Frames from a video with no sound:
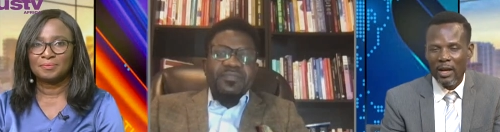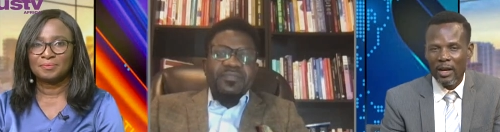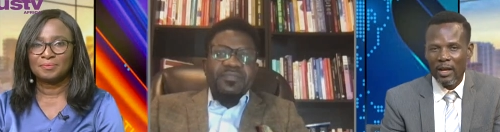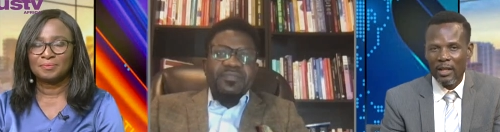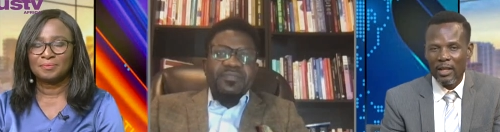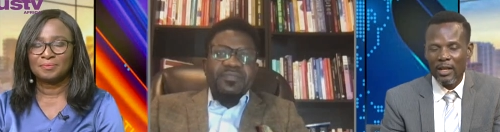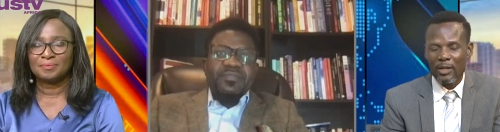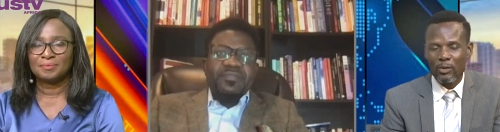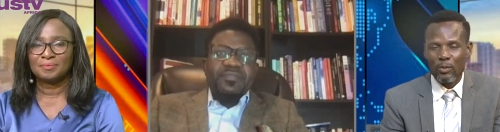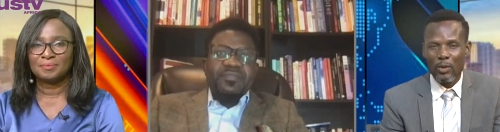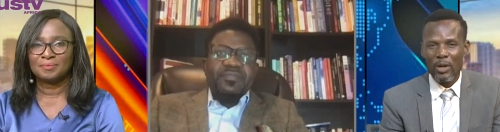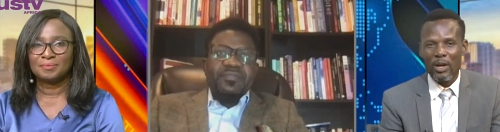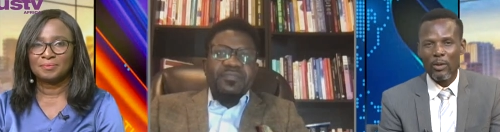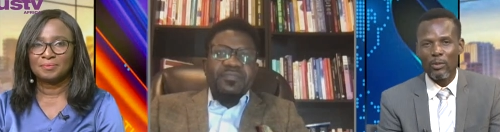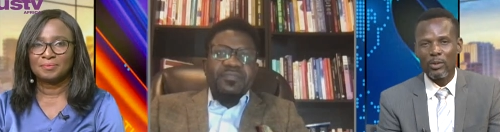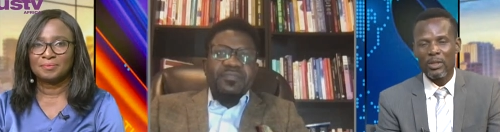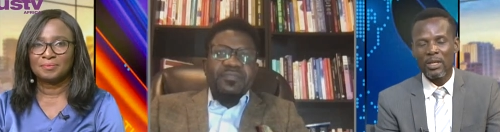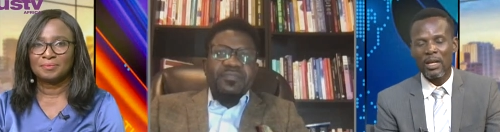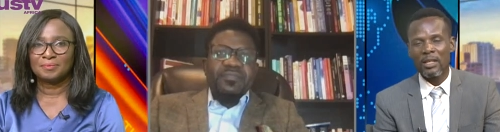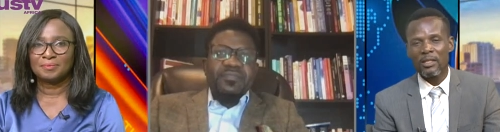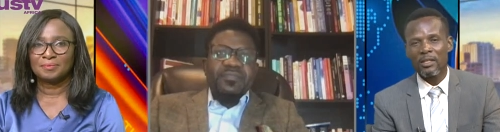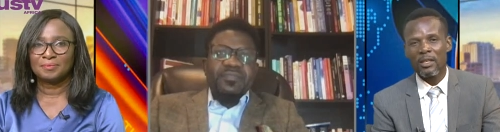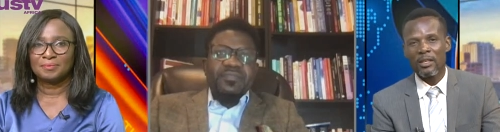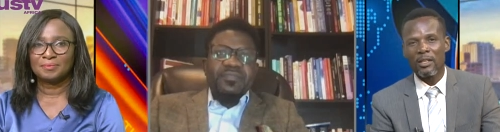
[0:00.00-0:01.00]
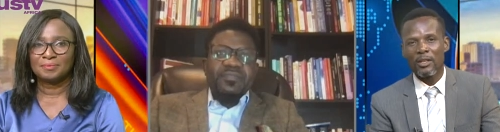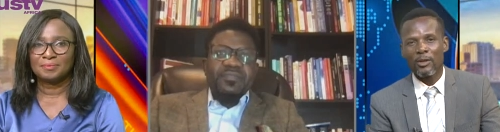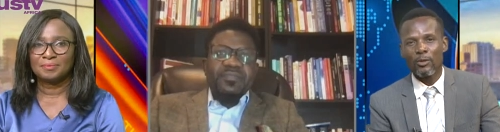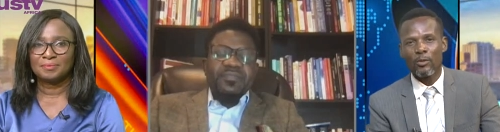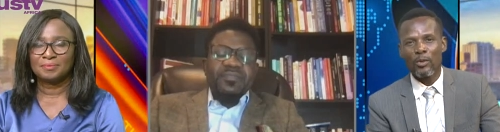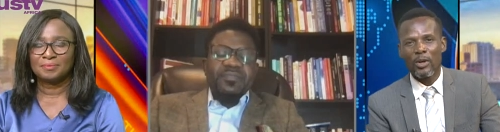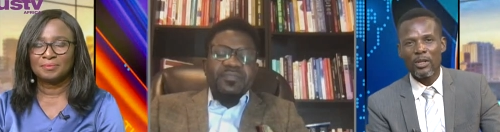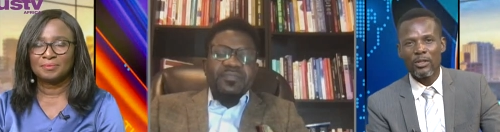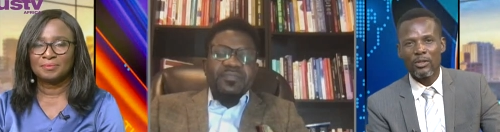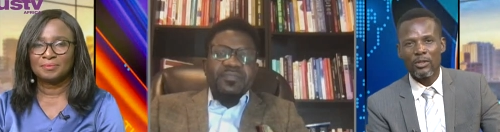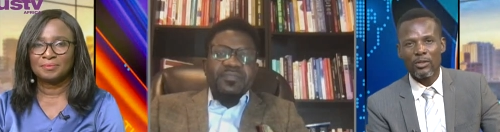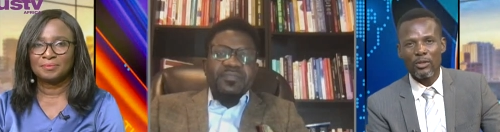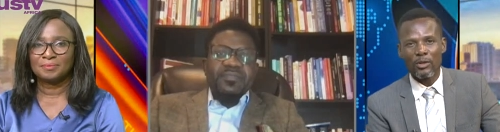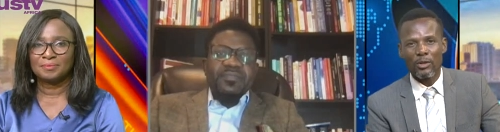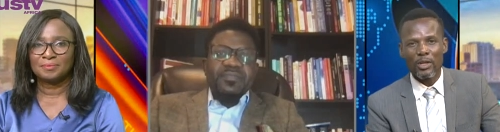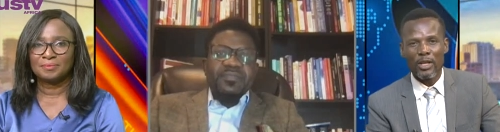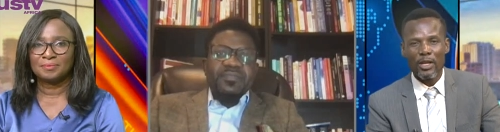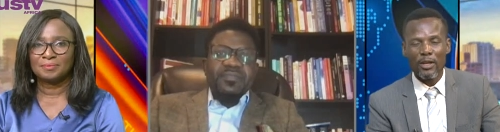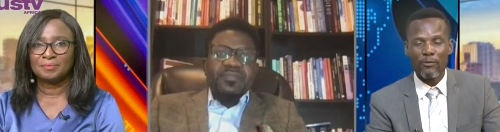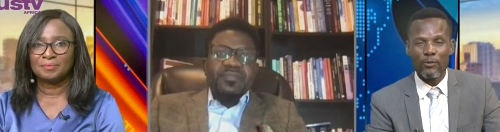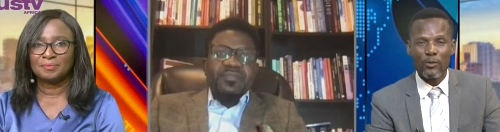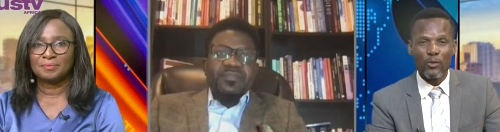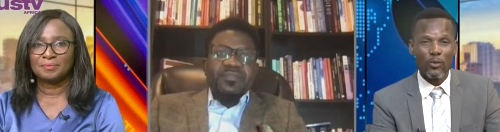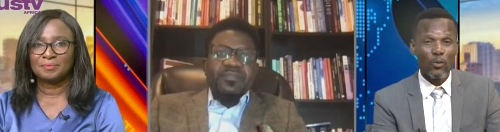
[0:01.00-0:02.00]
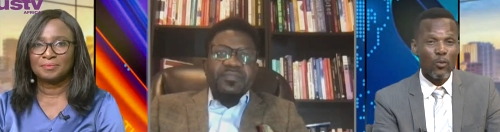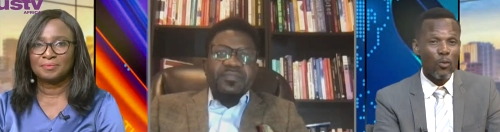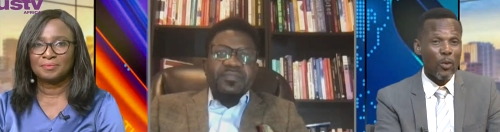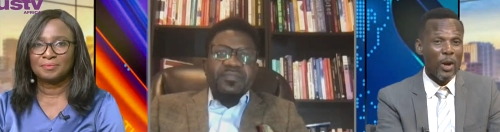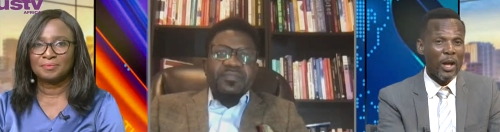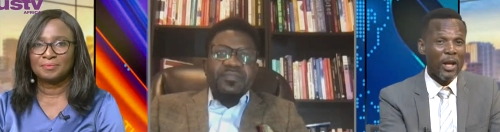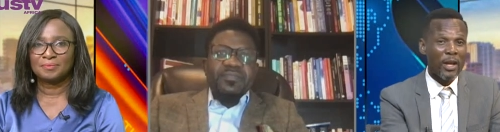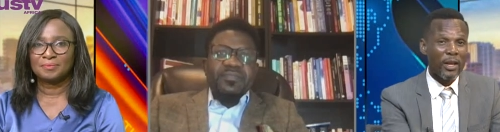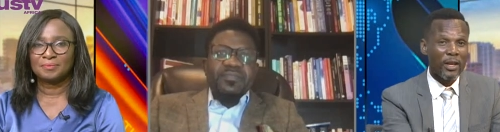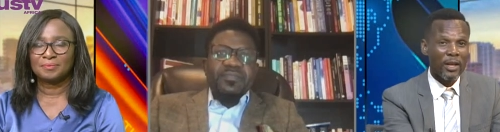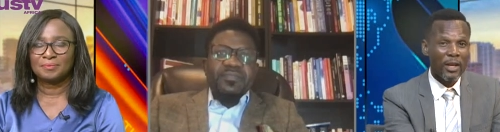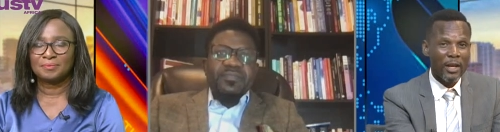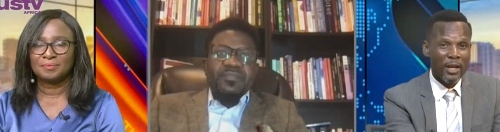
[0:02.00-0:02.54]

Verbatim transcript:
Speaker 1: and that's why I was asking the question, if you were